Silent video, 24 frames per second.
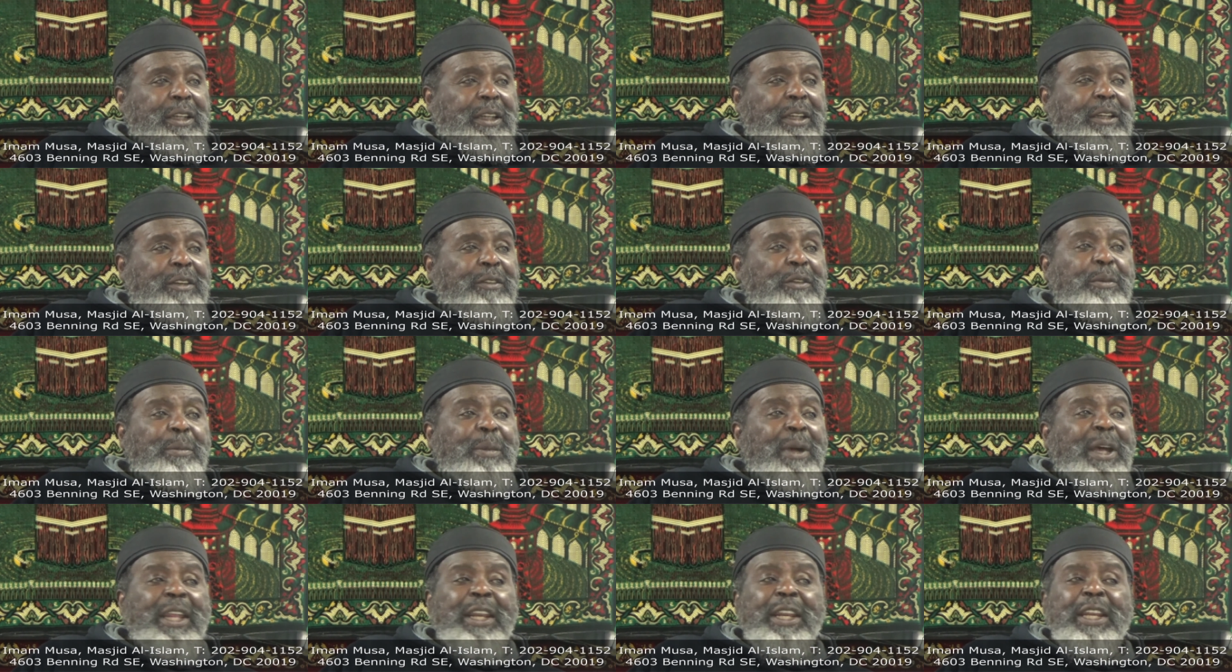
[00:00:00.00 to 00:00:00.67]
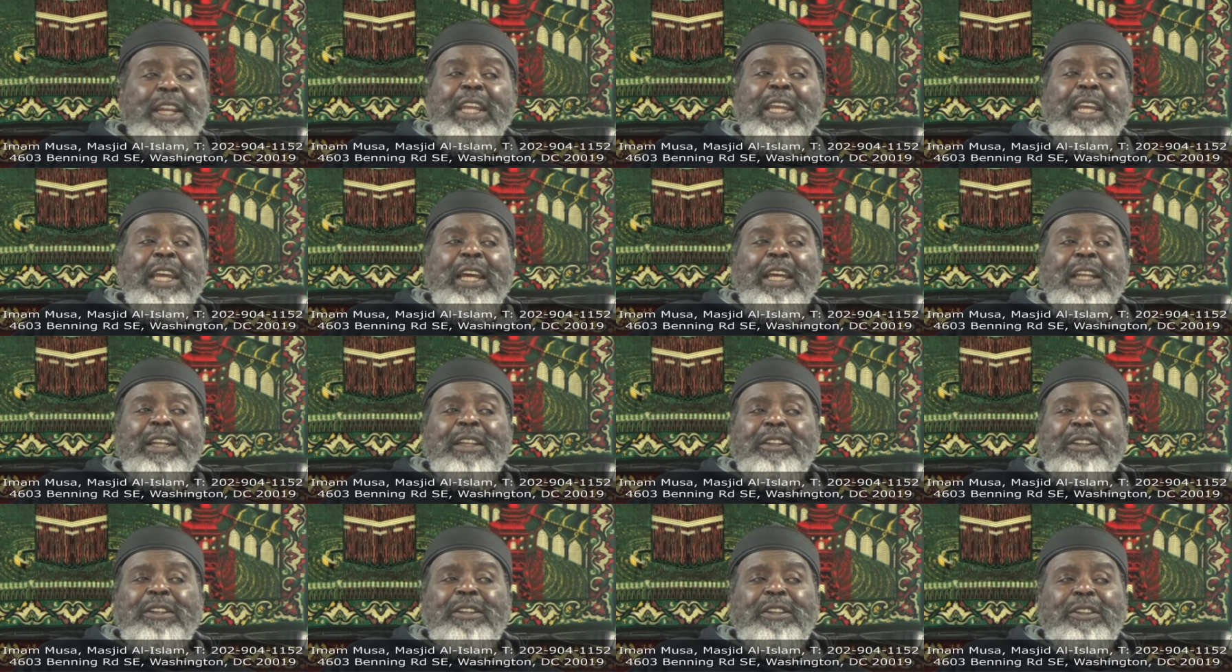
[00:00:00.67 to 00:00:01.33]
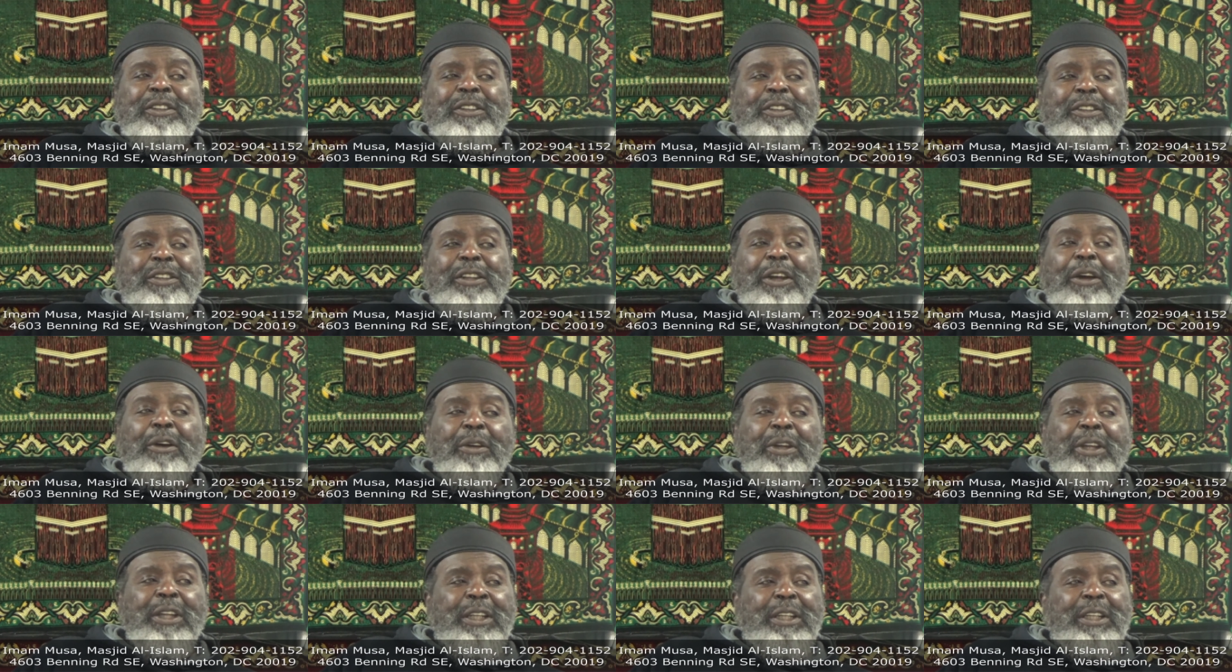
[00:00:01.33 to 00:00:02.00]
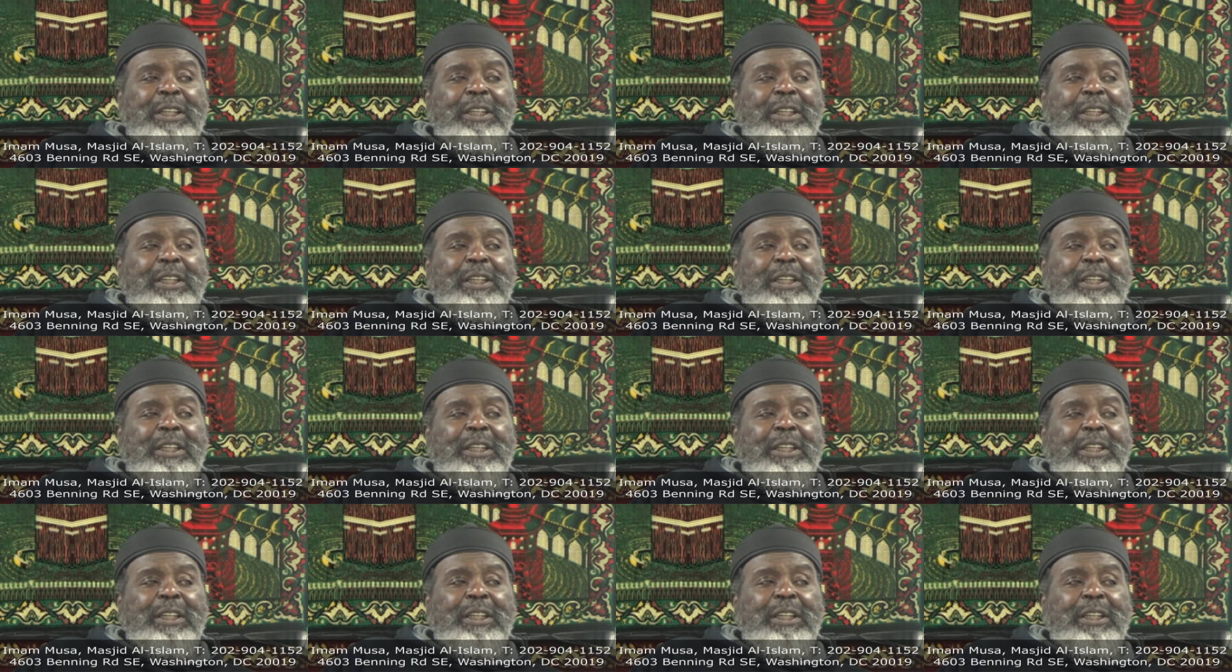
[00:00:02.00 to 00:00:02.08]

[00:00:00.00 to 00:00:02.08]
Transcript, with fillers: Everybody they got talking